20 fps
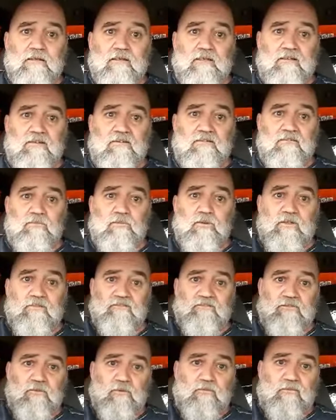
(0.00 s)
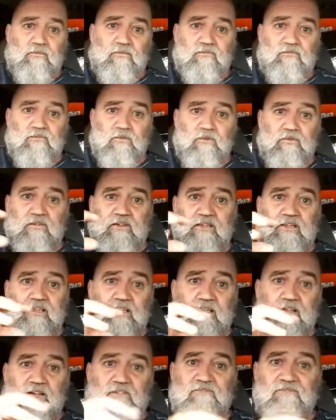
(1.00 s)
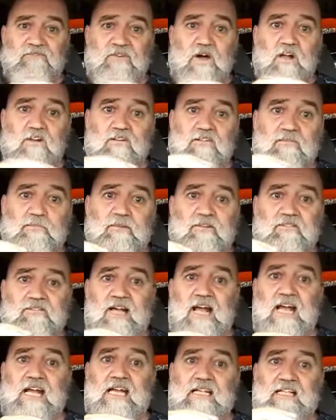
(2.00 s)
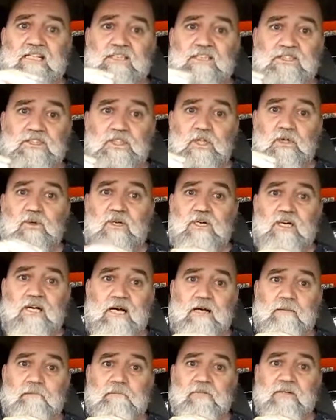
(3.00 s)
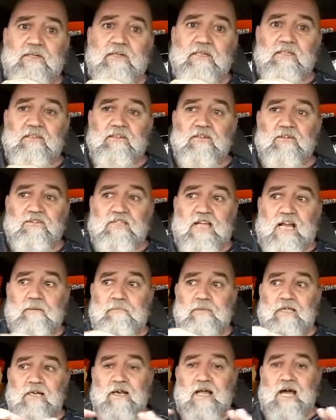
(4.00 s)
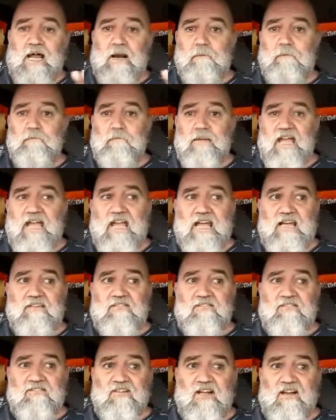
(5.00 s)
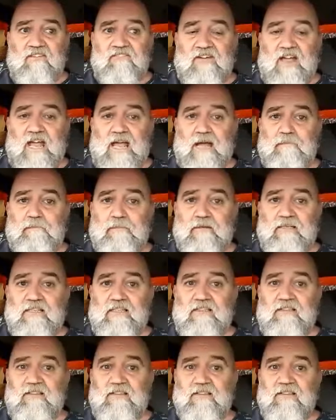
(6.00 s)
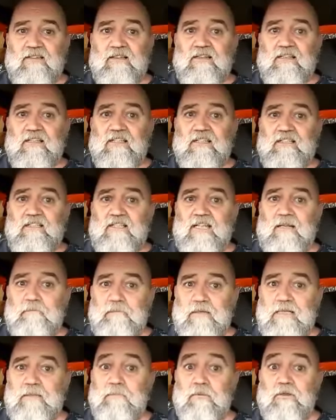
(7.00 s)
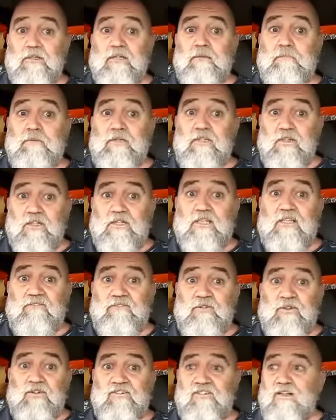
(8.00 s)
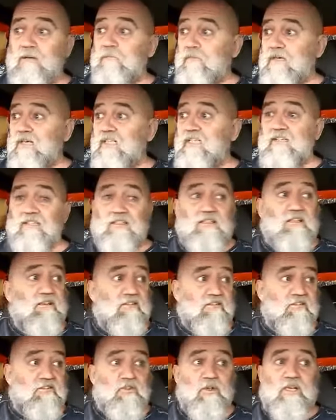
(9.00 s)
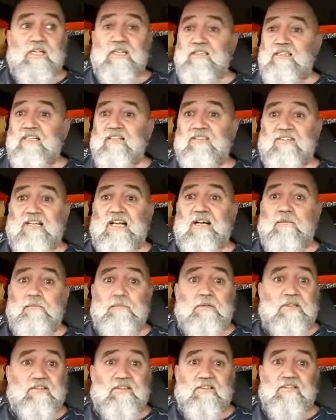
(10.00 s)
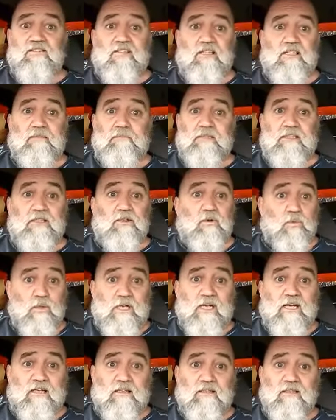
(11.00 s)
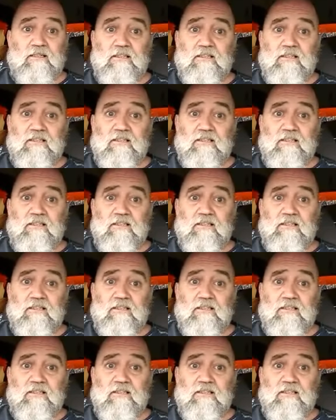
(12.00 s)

Because for for the uh, false messiah to show up, there's got to be a lot of bad stuff happening, and then people are going to be looking for somebody to straighten this out because it's going to be quick.